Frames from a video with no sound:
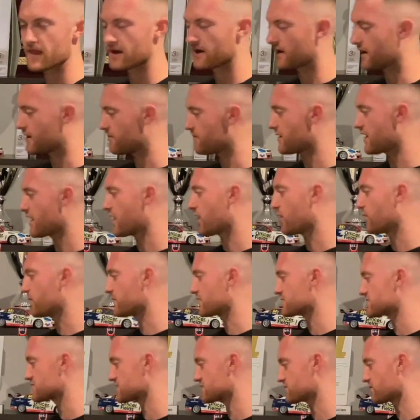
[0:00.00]
Uh, my
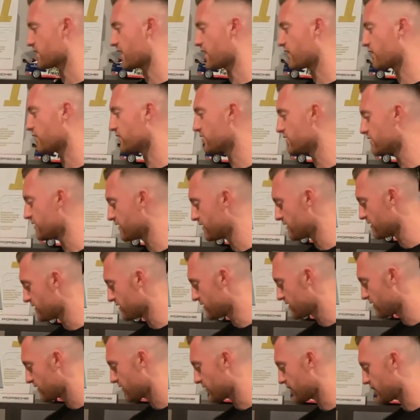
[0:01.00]
helmets as well.
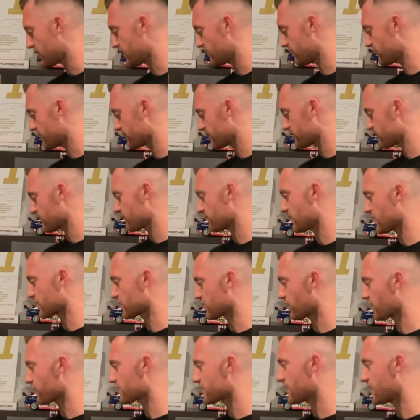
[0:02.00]
Uh, my
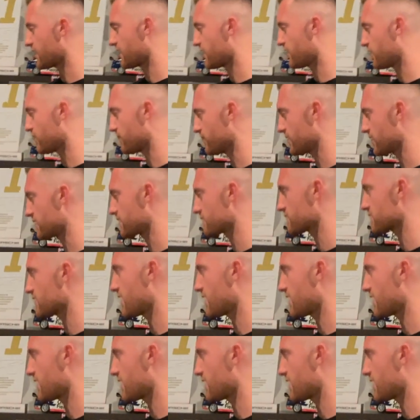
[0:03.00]
go-kart helmet